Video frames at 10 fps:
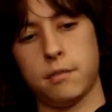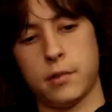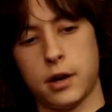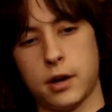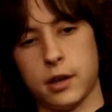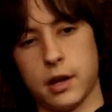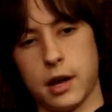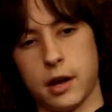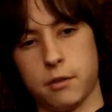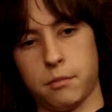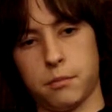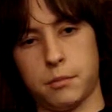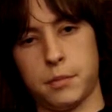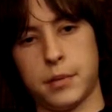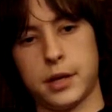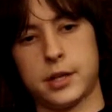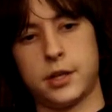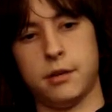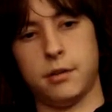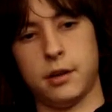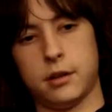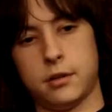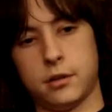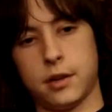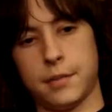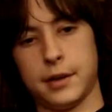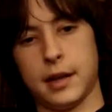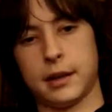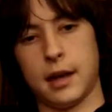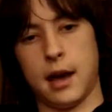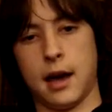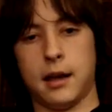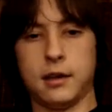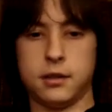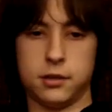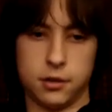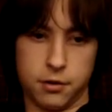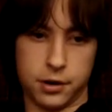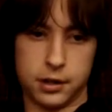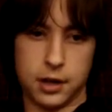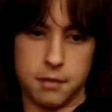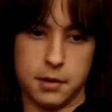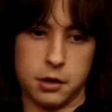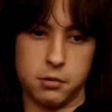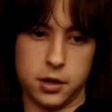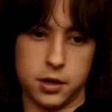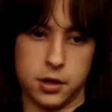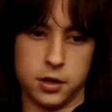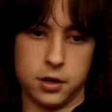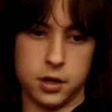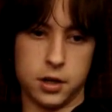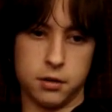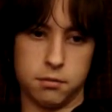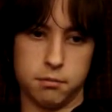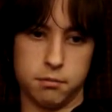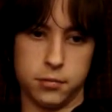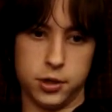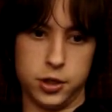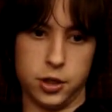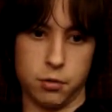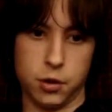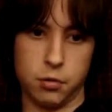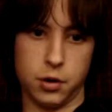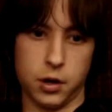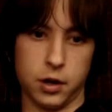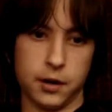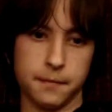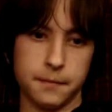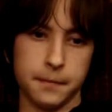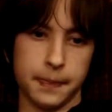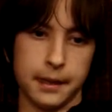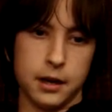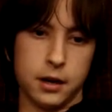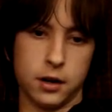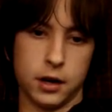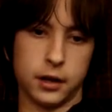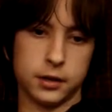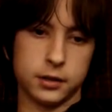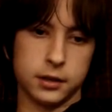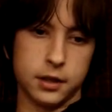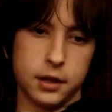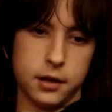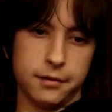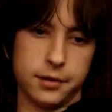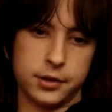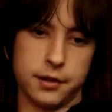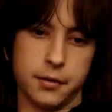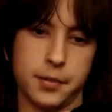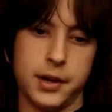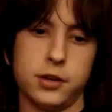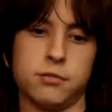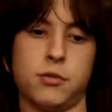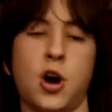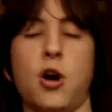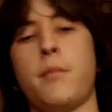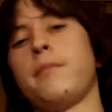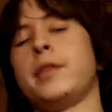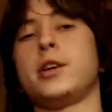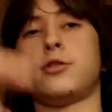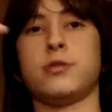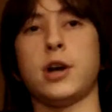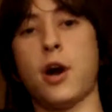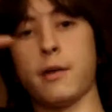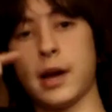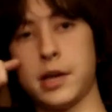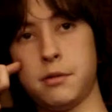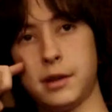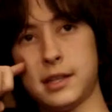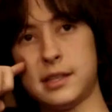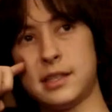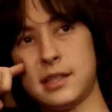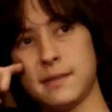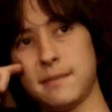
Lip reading: like the best units or something like that, so I decided to make one. Gee, I wonder why. Alright, first of all, if you're playing as Rome, the Triarii units,